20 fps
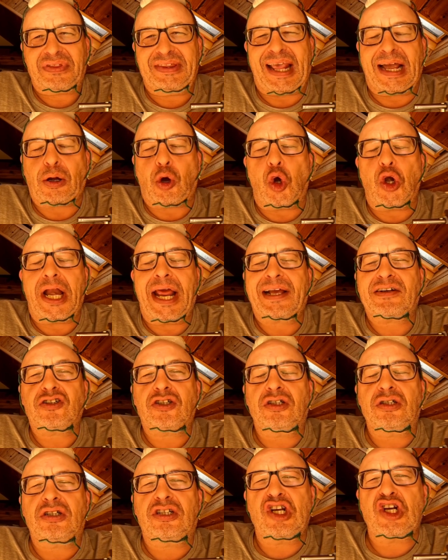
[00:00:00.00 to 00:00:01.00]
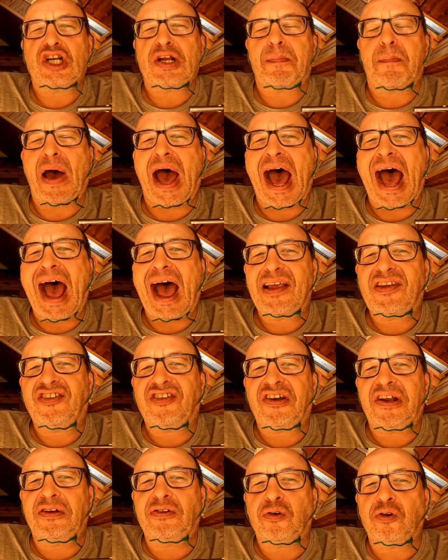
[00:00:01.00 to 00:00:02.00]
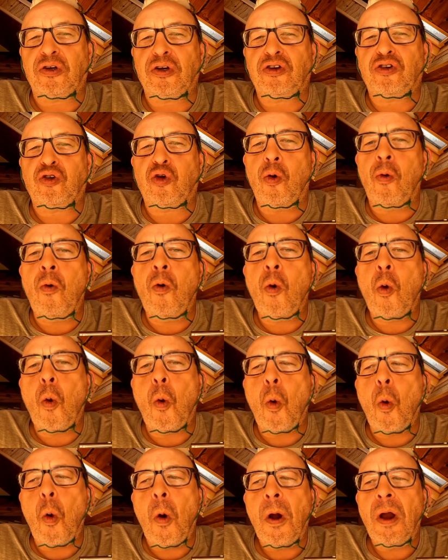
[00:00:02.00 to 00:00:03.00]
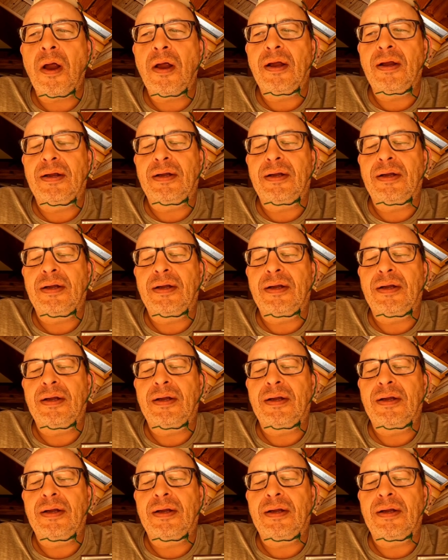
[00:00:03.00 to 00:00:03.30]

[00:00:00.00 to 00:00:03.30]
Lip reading: to the past and to the true